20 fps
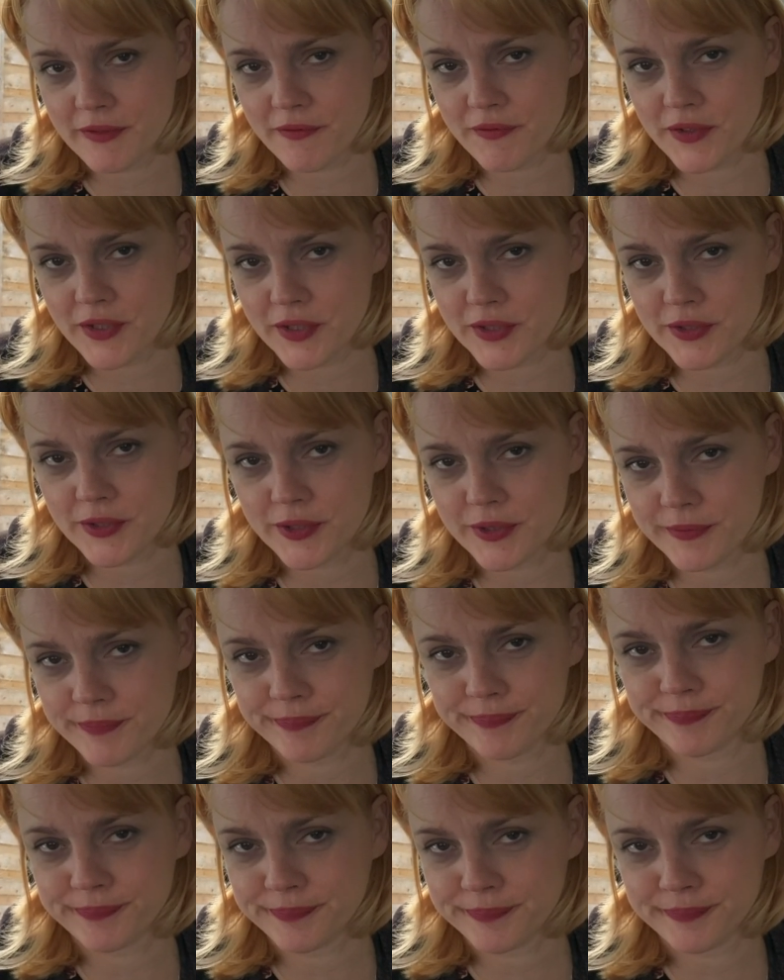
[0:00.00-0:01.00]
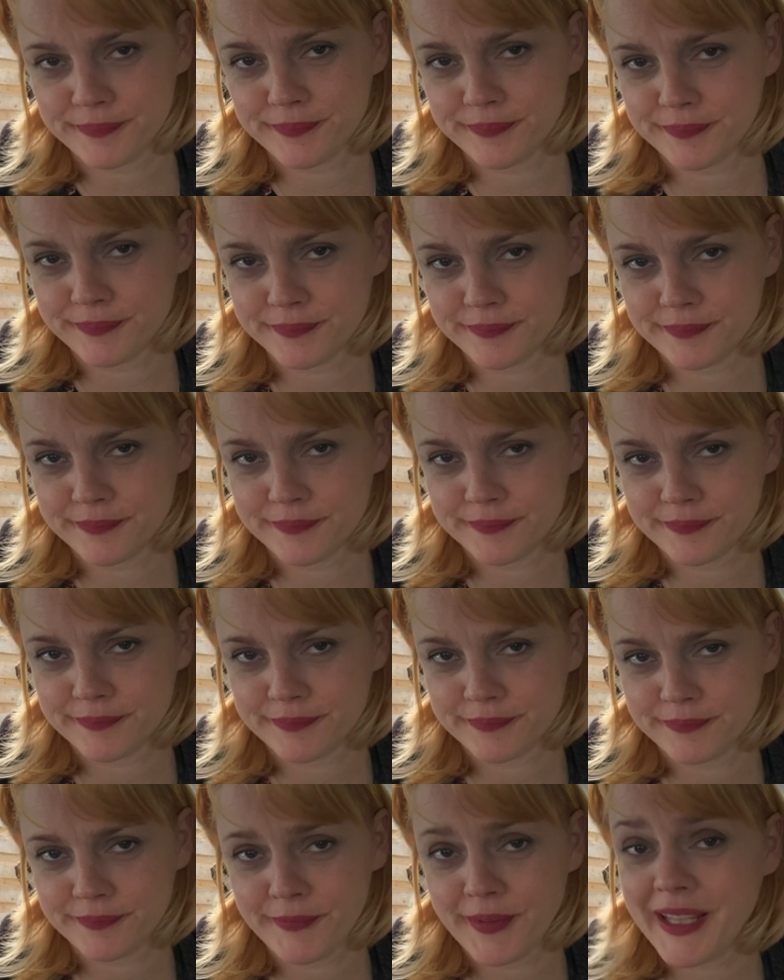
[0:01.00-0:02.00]
field.
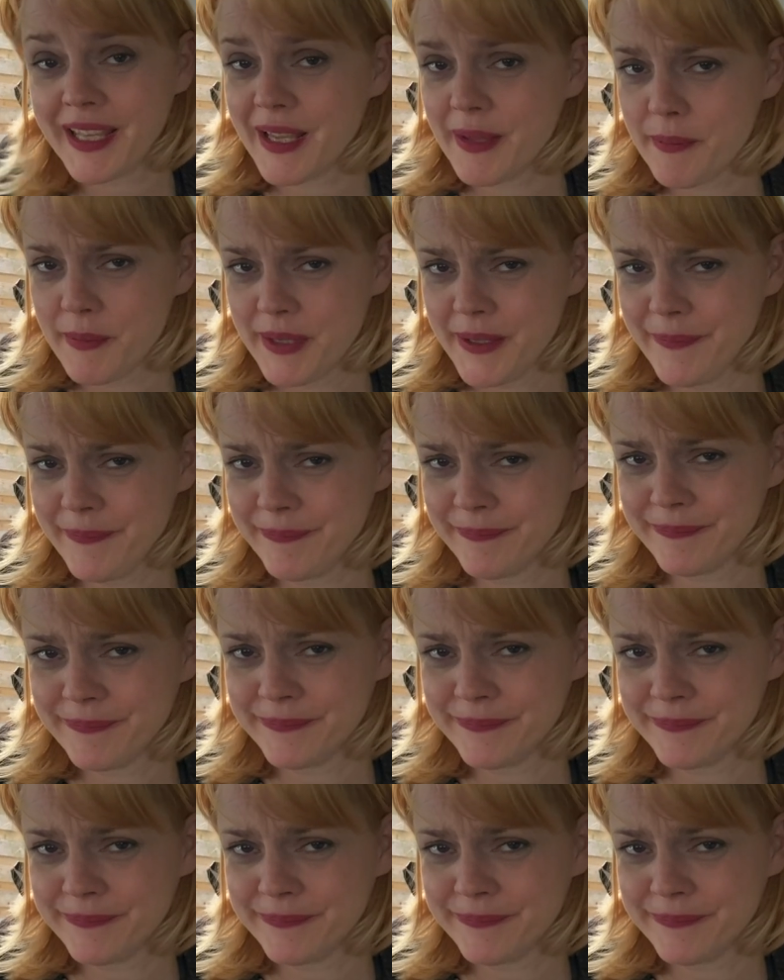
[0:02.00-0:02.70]
Get me?